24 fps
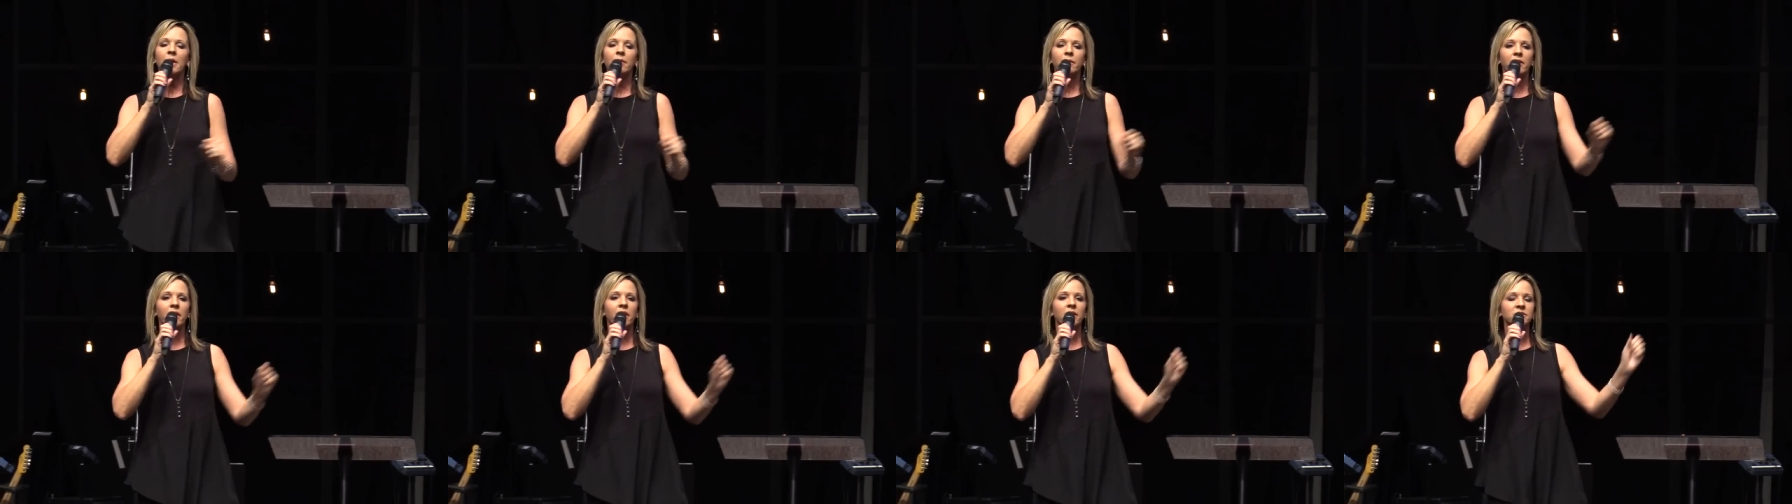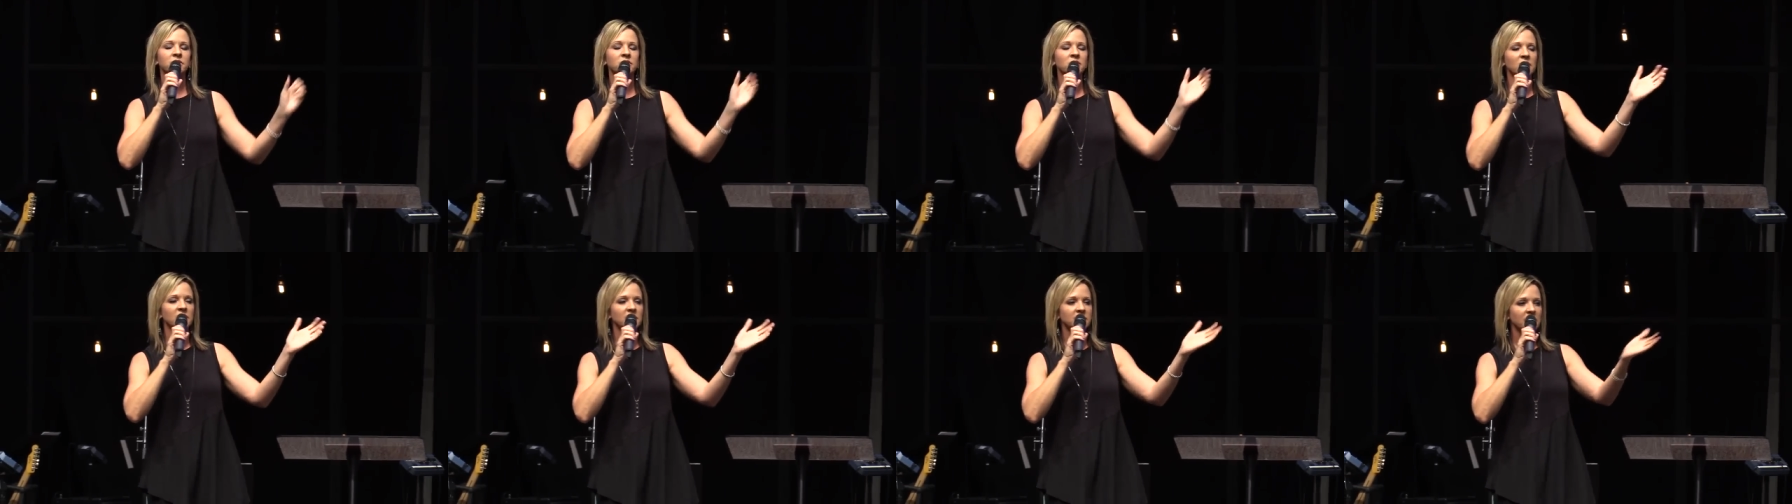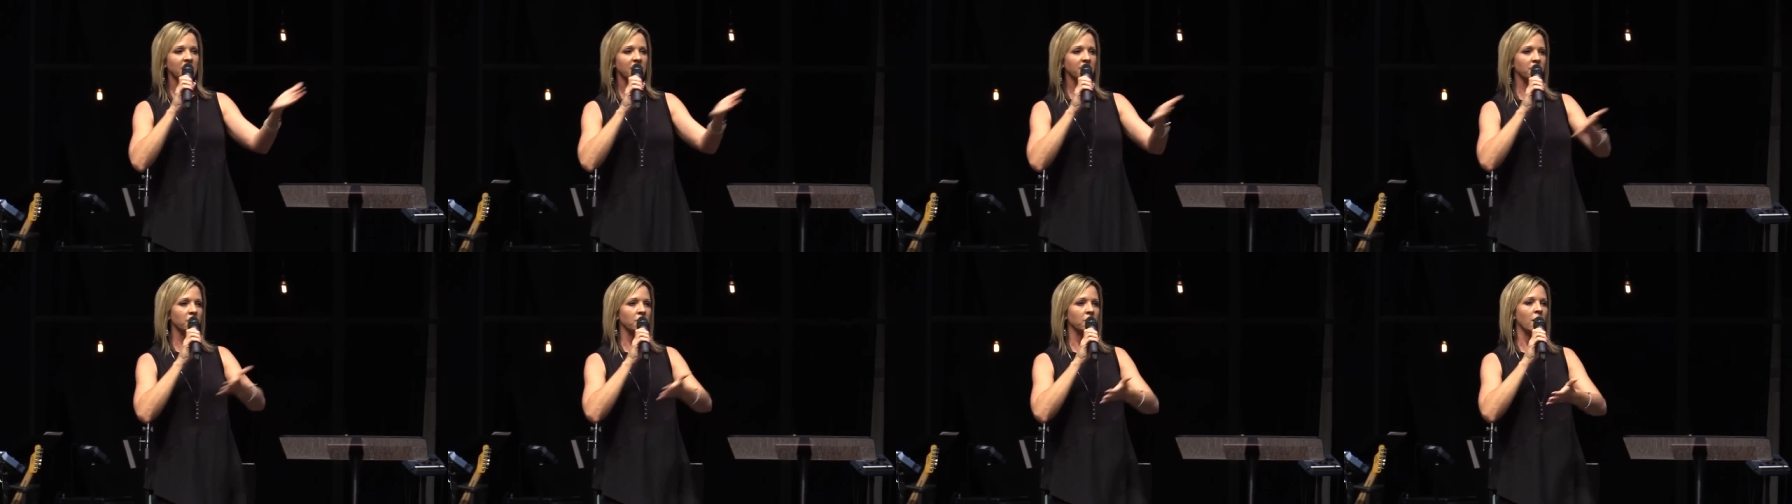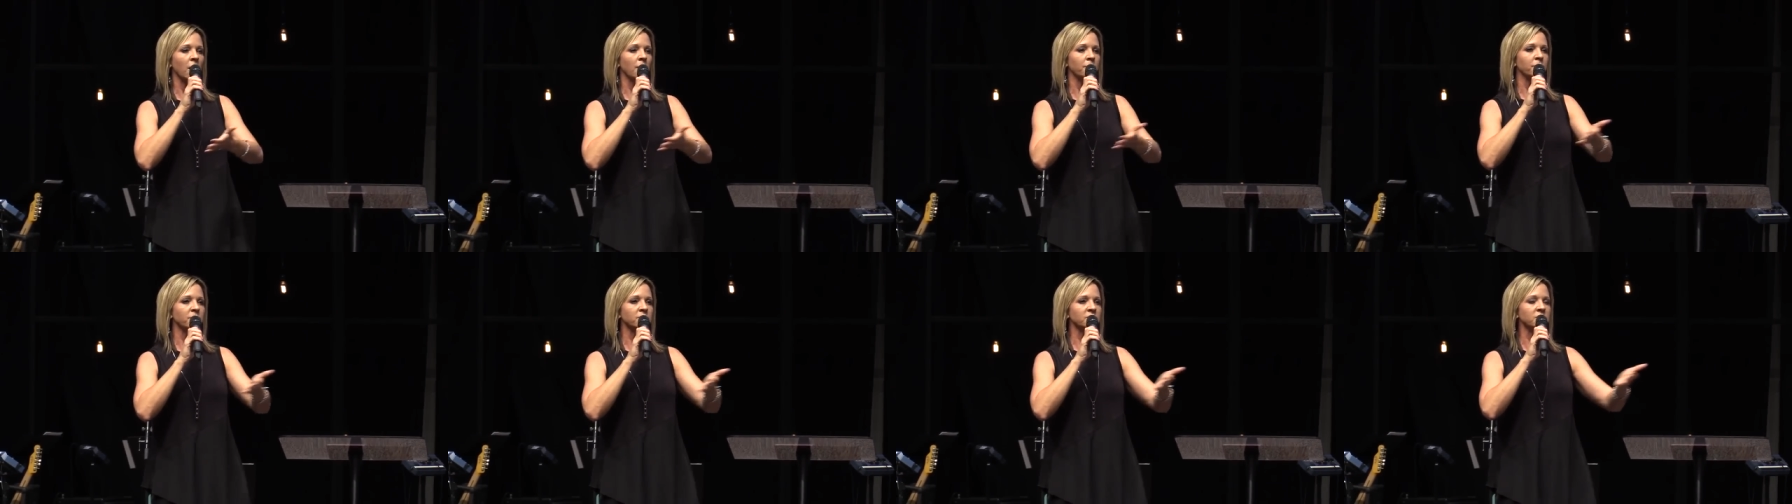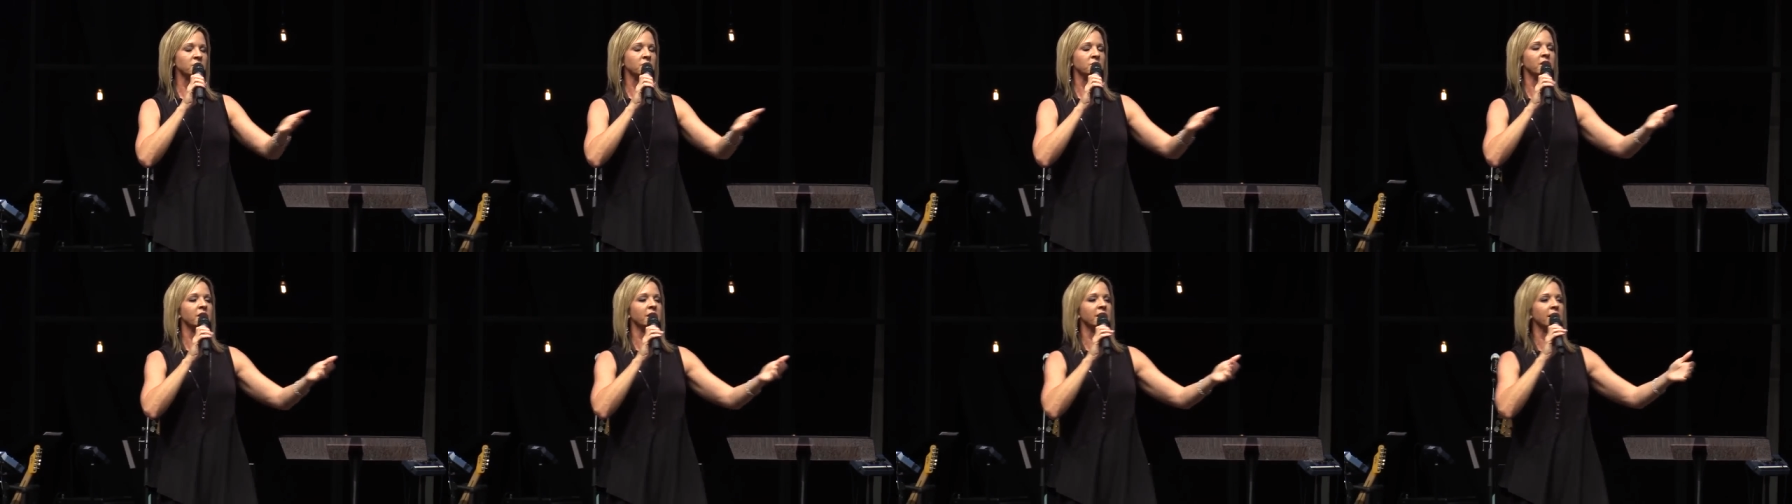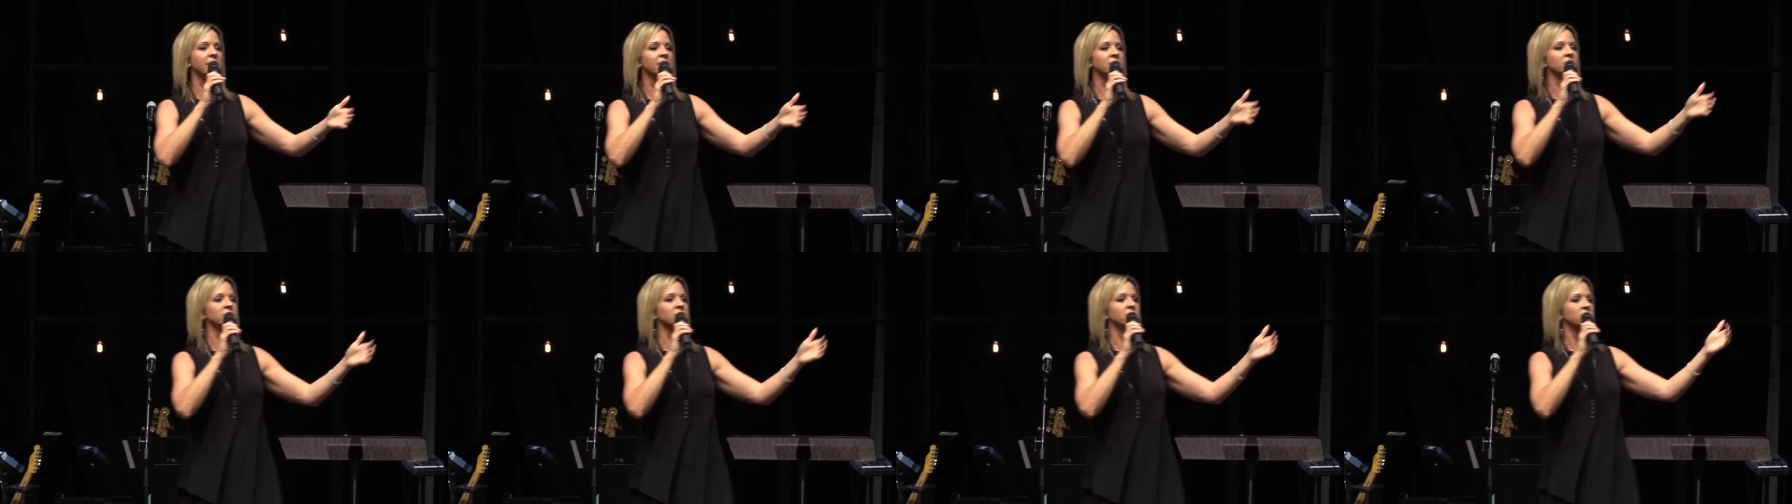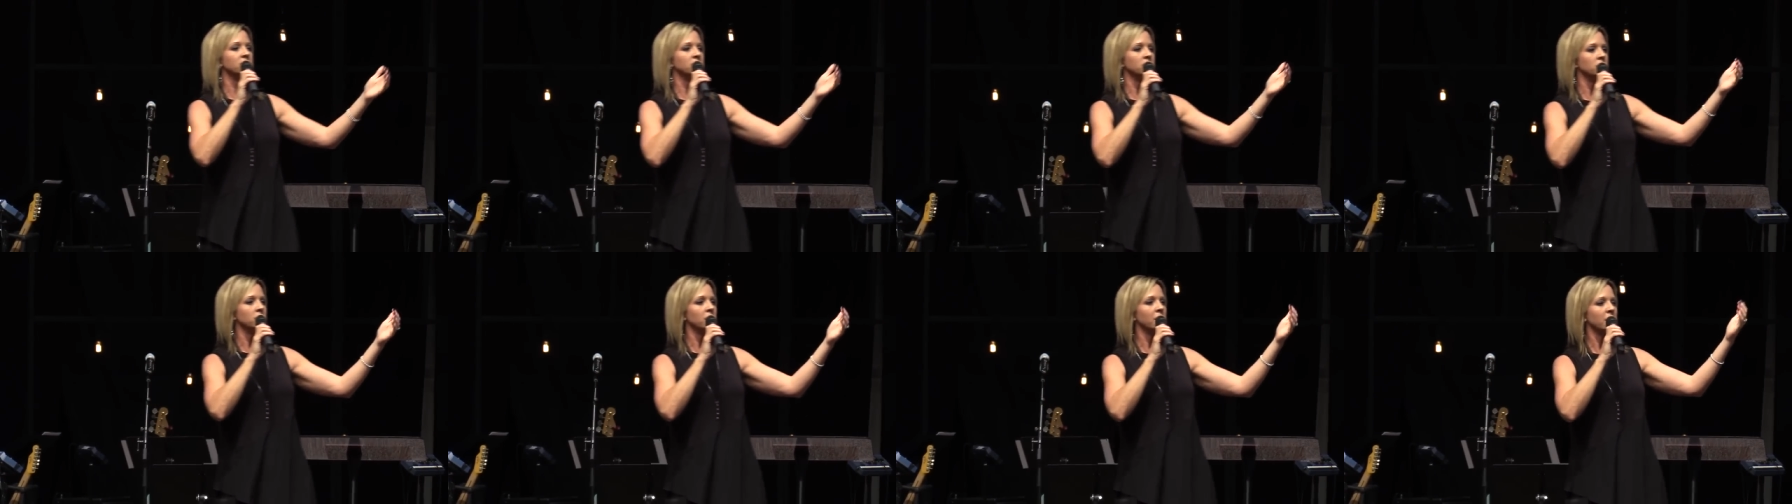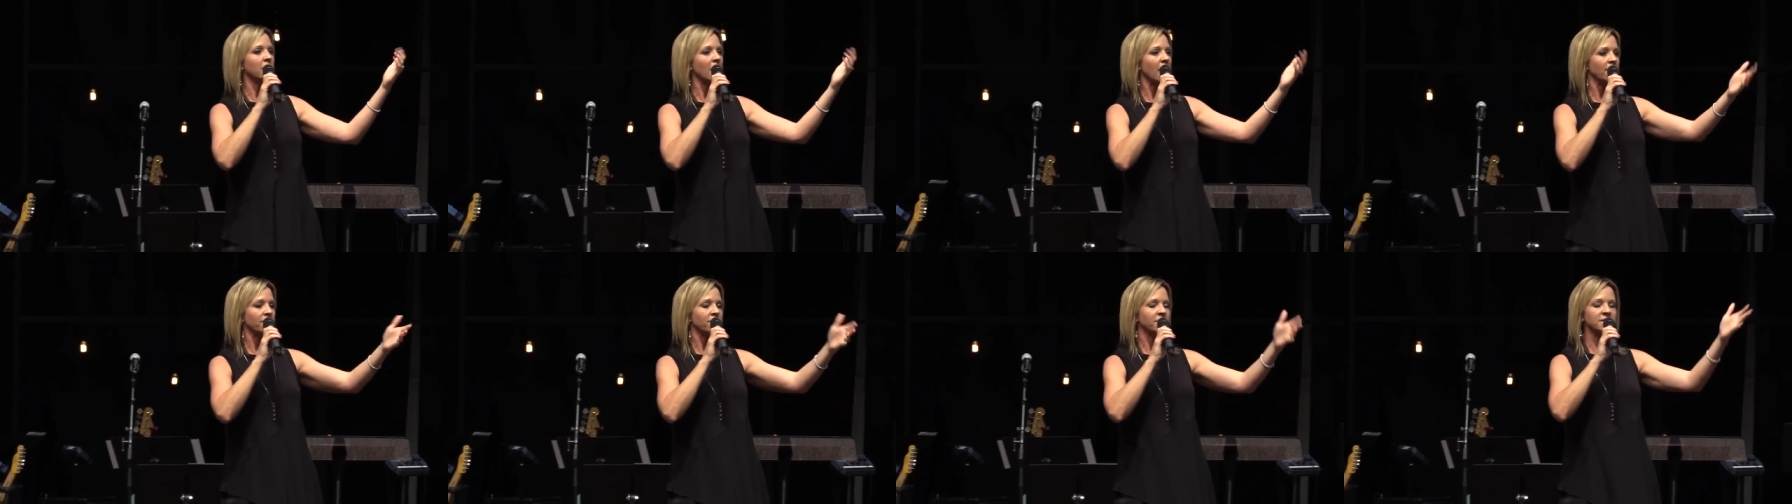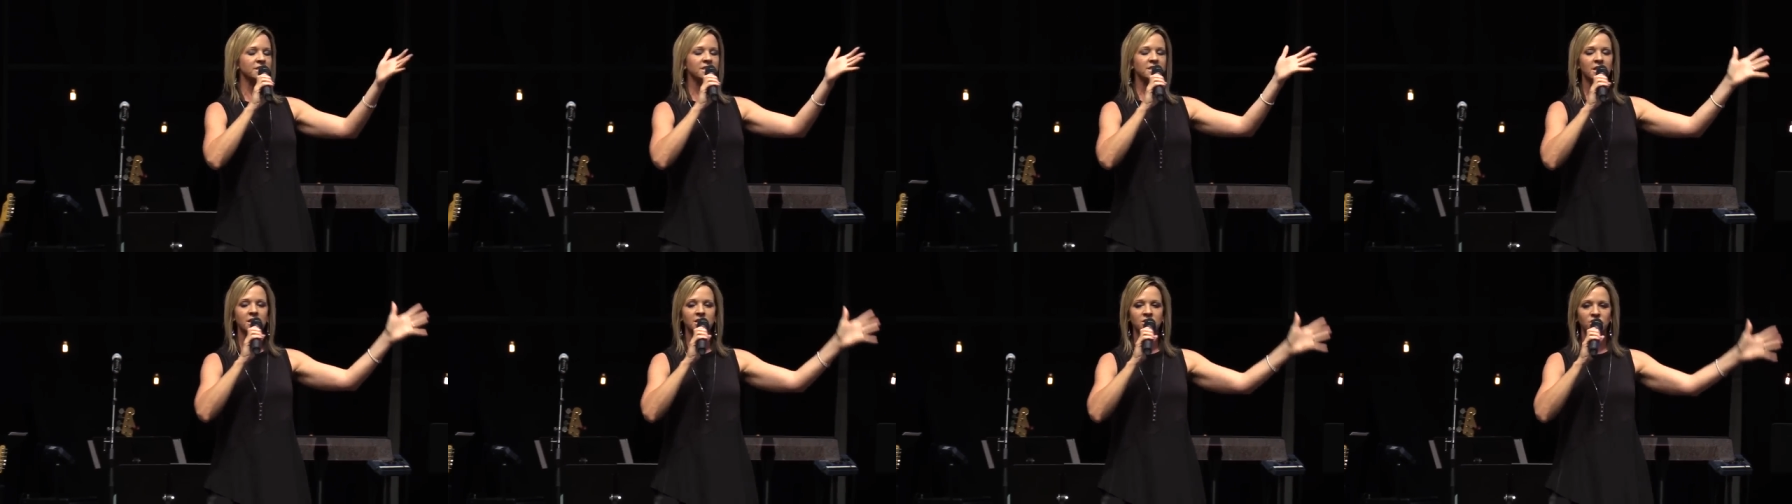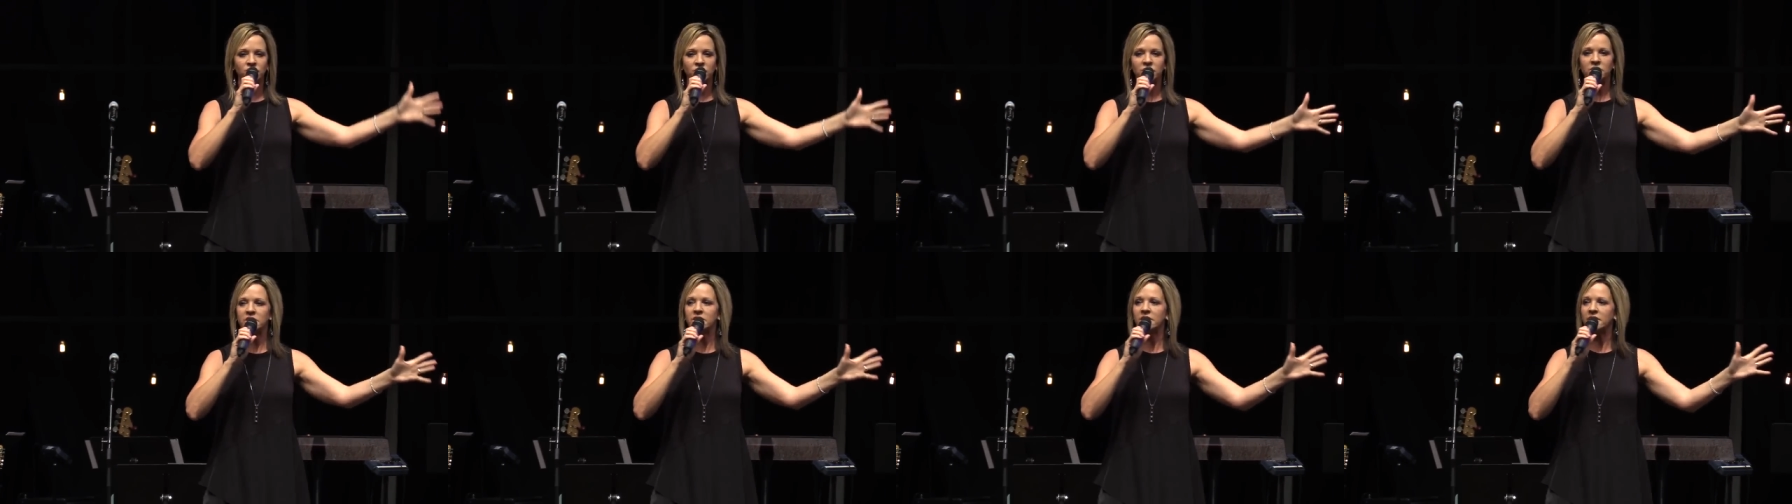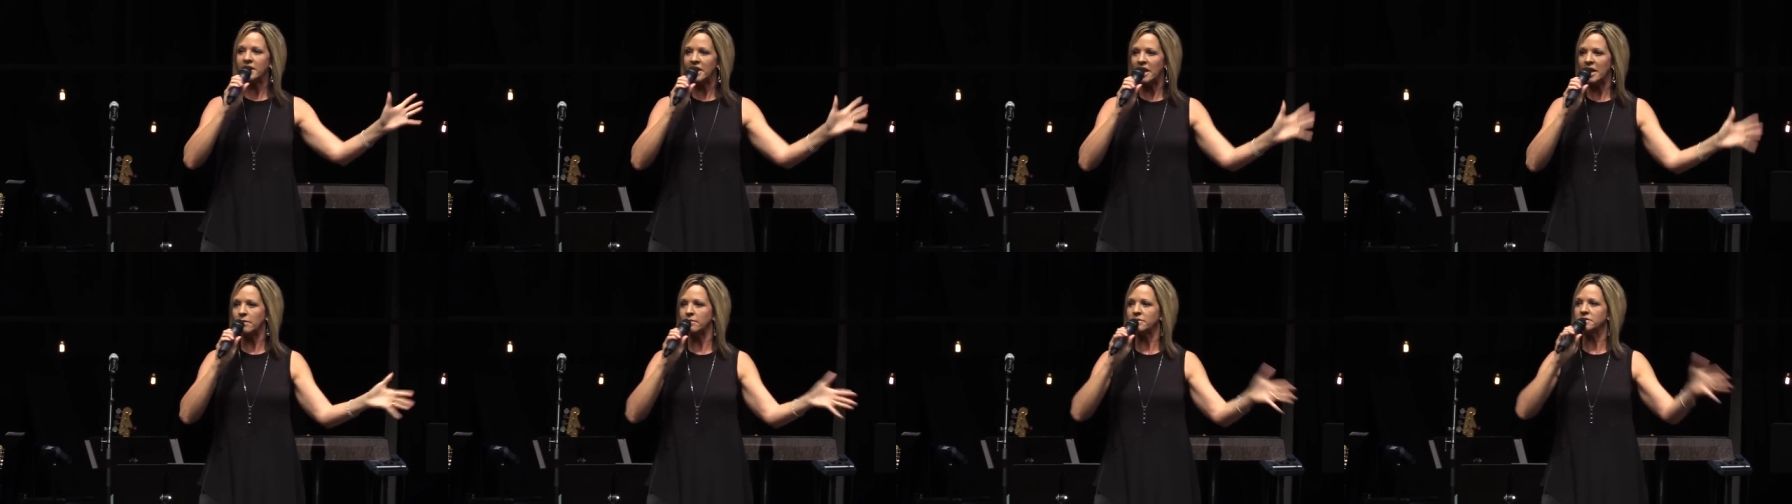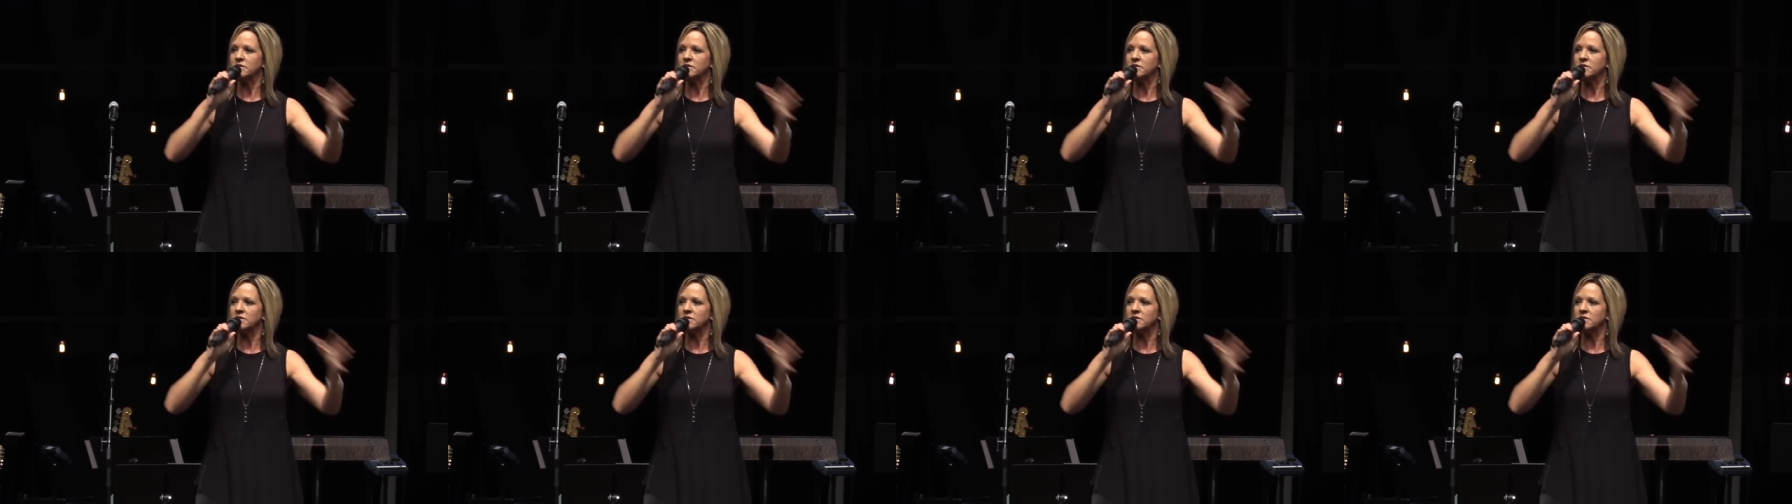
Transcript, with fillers: But also, this other opportunity to do a conference in Australia came.